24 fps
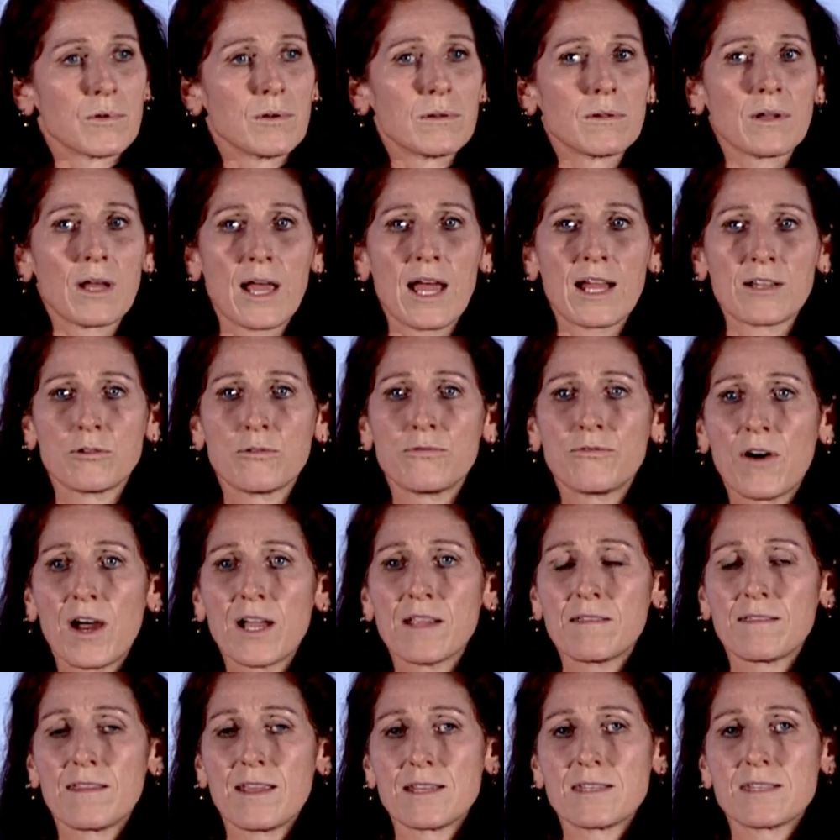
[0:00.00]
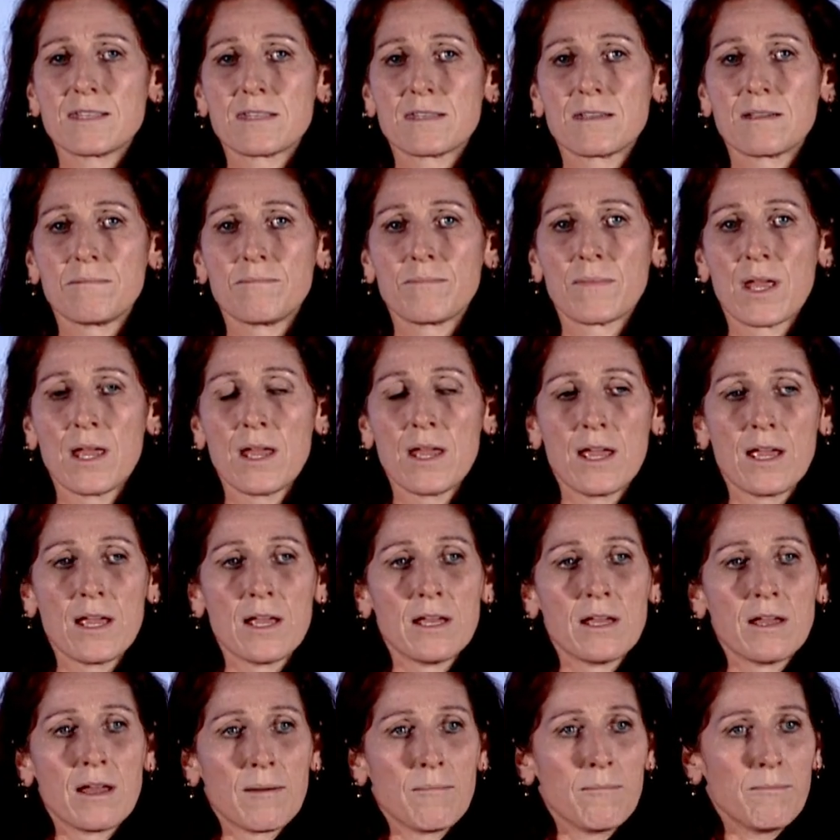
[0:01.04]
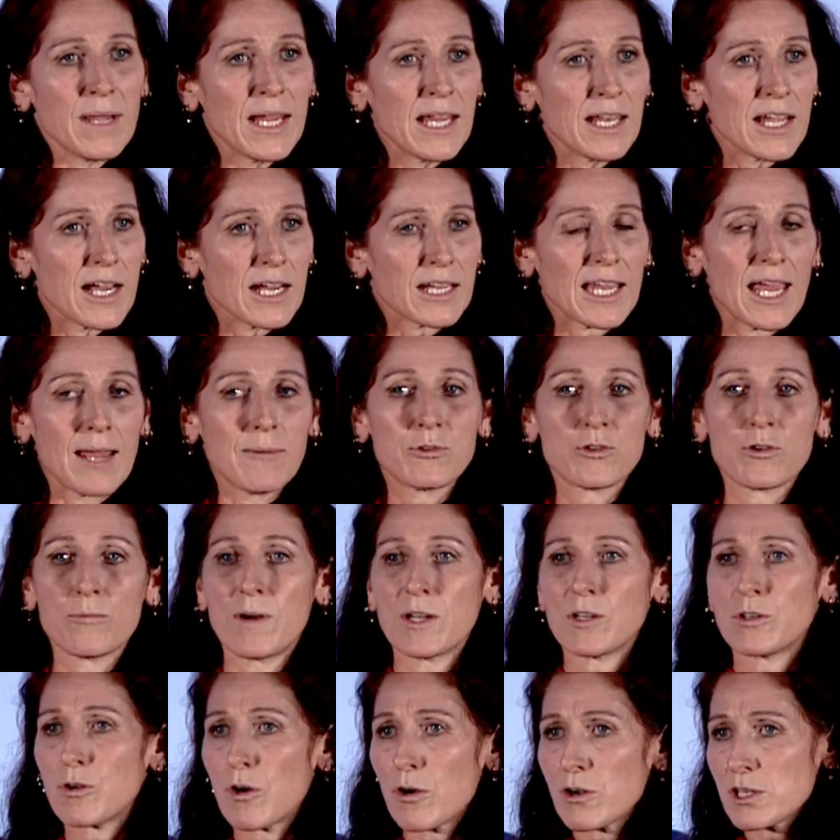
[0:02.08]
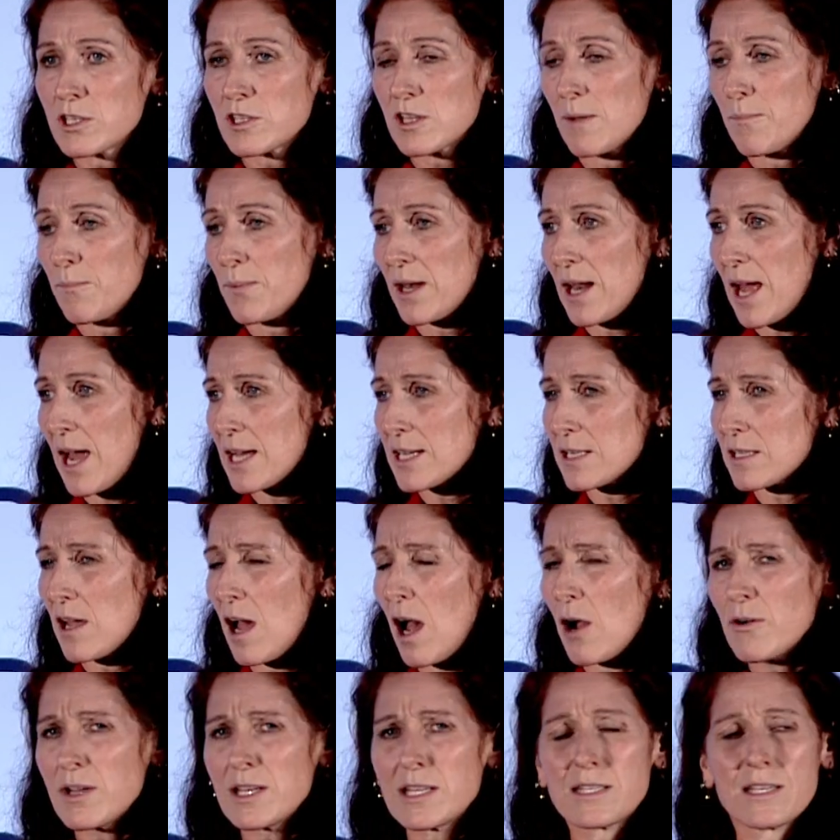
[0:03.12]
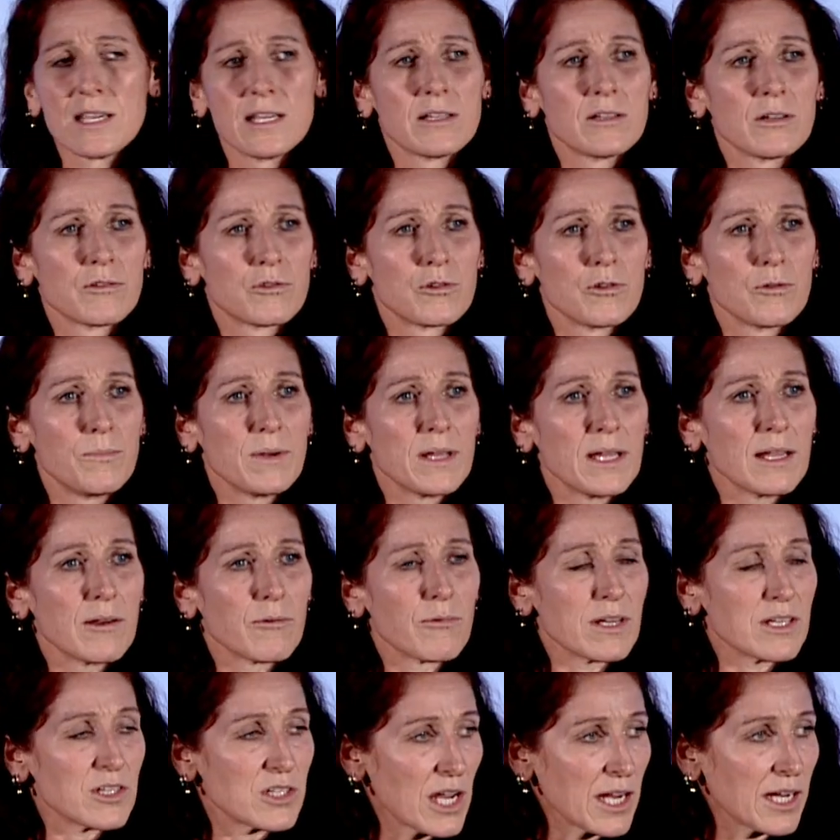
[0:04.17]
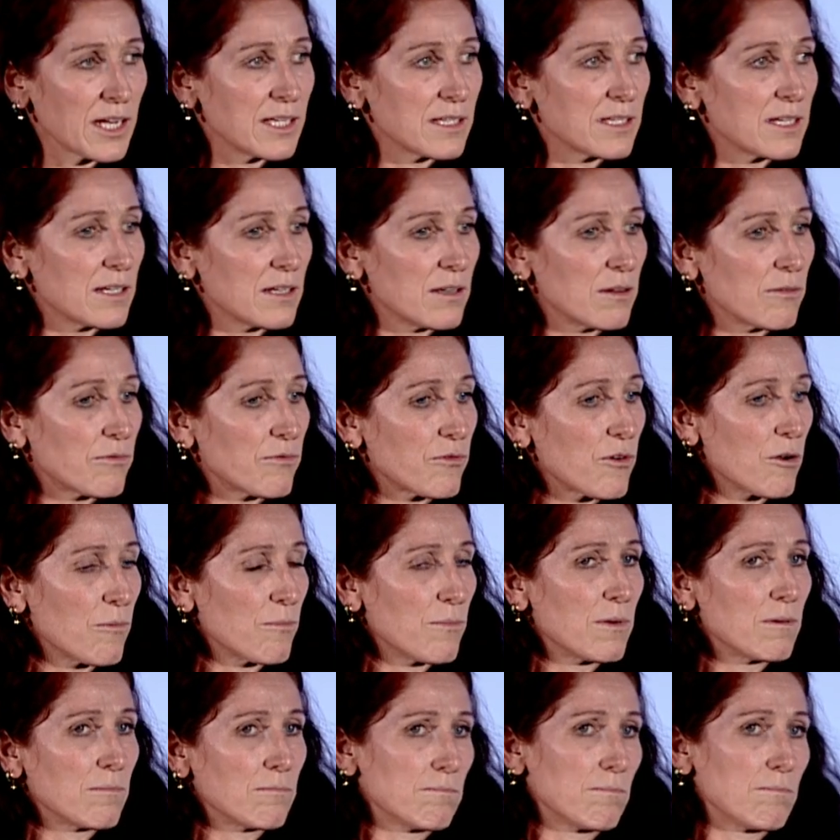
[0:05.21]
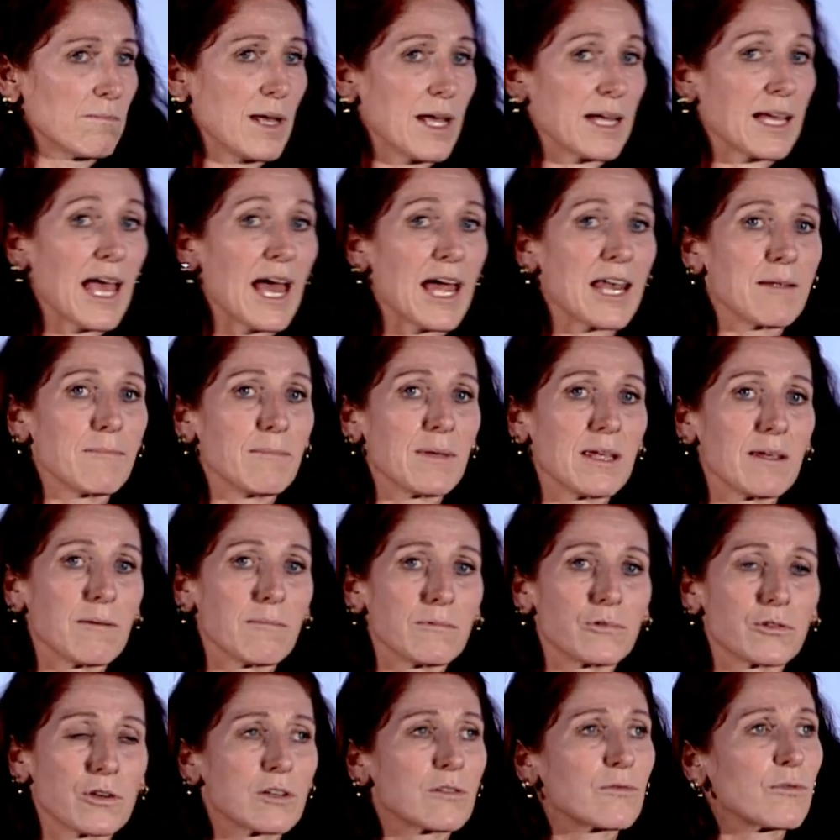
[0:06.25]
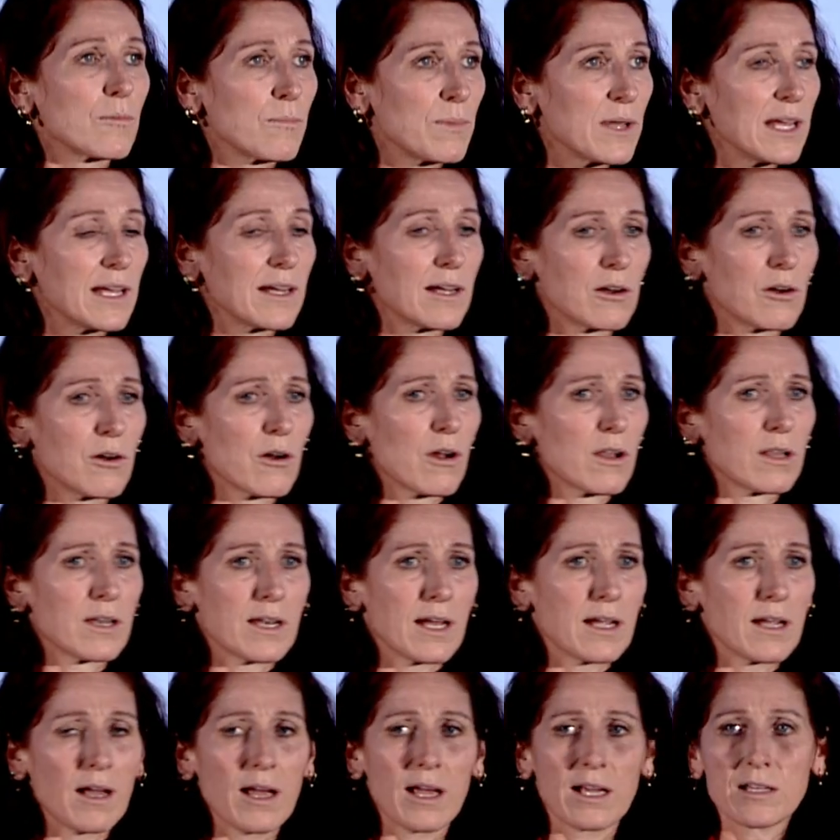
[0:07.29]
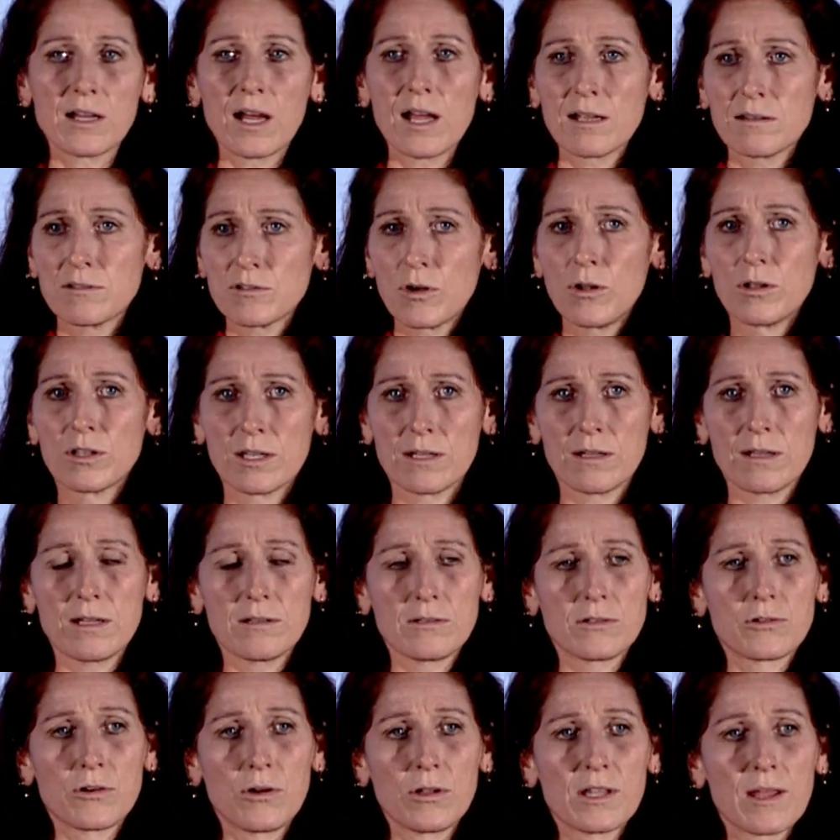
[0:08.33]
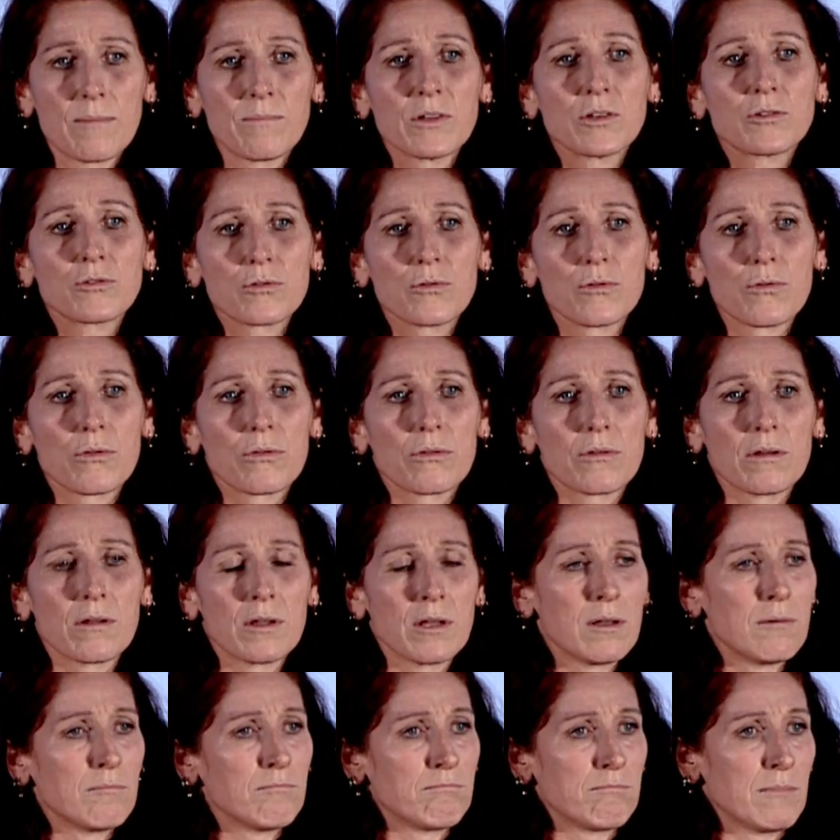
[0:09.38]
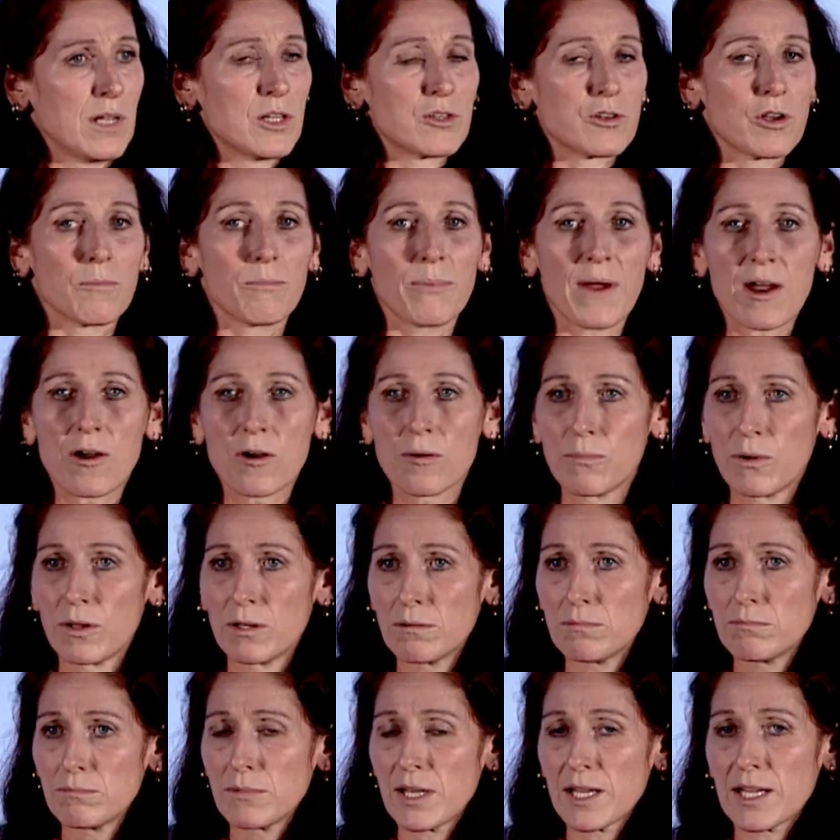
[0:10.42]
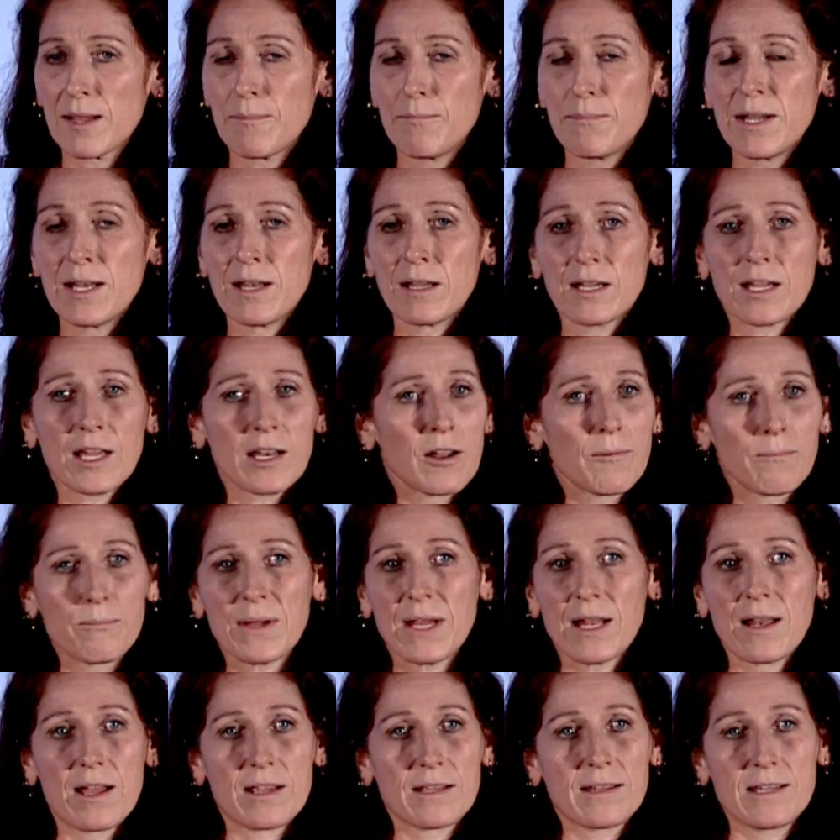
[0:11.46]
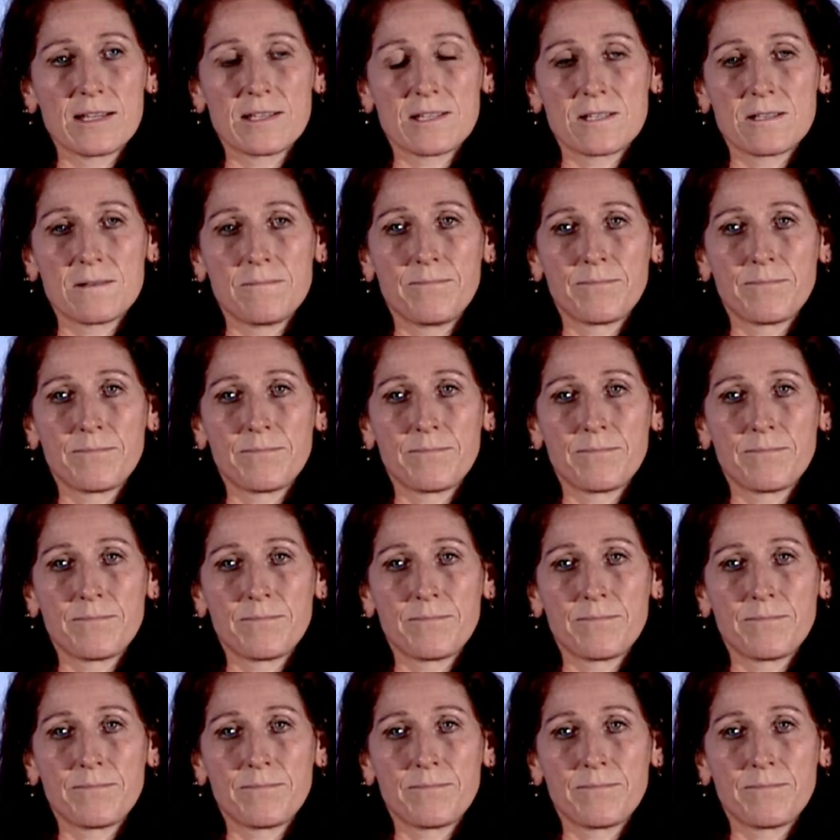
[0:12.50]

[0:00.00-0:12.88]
I had to fight this. Media came to my doorstep and asked, how is it to be rejected from academy just for being a girl? And I told them the truth. It's unbearable. It cannot be like this.